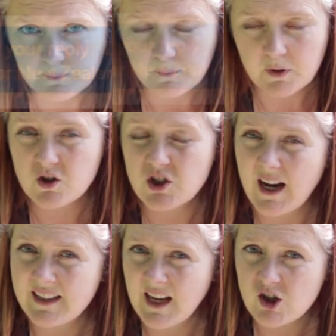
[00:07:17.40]
Because she
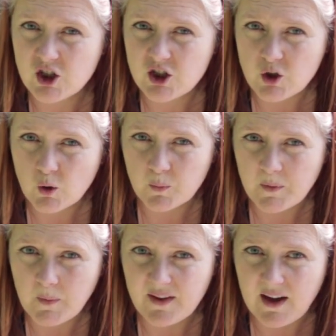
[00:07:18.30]
hadn't actually told me
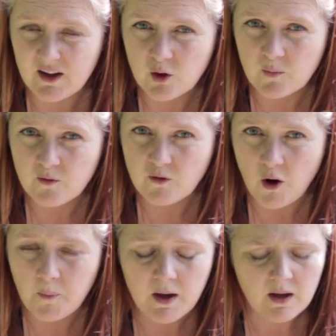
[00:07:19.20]
where that had come from.